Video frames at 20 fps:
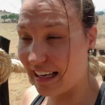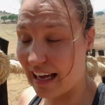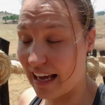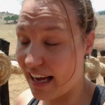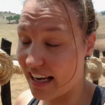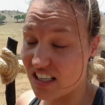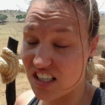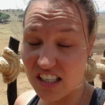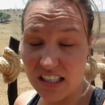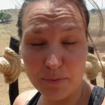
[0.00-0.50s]

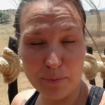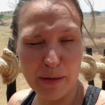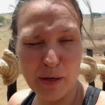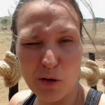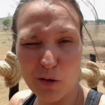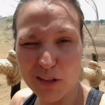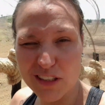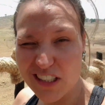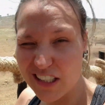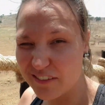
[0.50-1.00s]
Actually, my
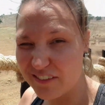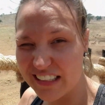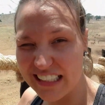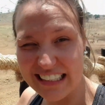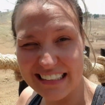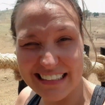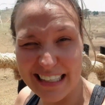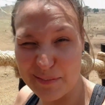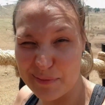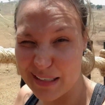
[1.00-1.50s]
whole traveling
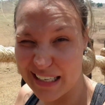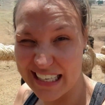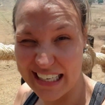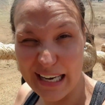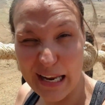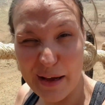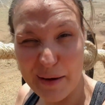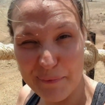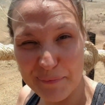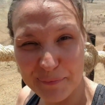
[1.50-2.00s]
time in Kenya.